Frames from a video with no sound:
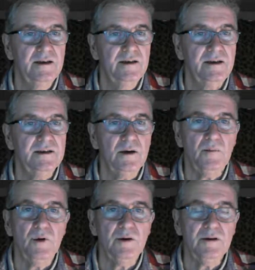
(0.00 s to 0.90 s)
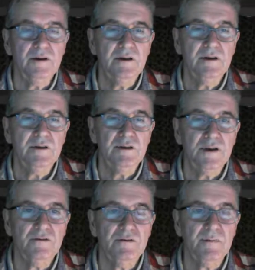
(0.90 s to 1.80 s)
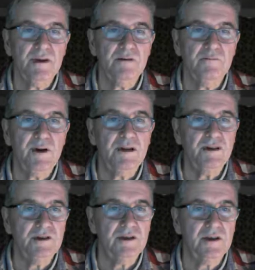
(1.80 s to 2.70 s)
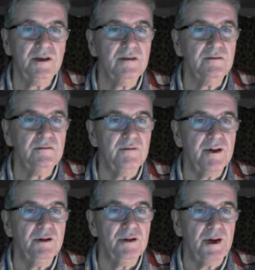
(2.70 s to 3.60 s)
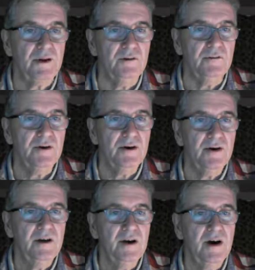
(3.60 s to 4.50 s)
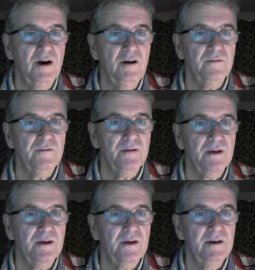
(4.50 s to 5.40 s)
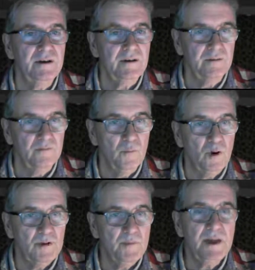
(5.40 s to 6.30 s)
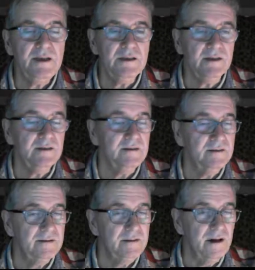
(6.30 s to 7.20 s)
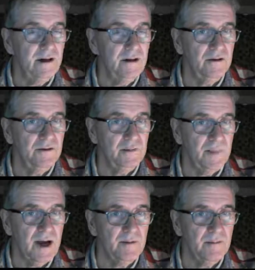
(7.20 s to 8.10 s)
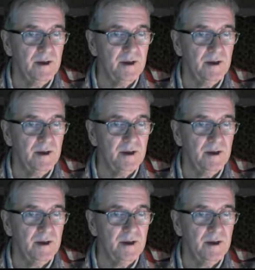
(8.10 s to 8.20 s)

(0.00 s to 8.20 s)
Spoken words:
This top one shows me the current ratio of 1 meter on the map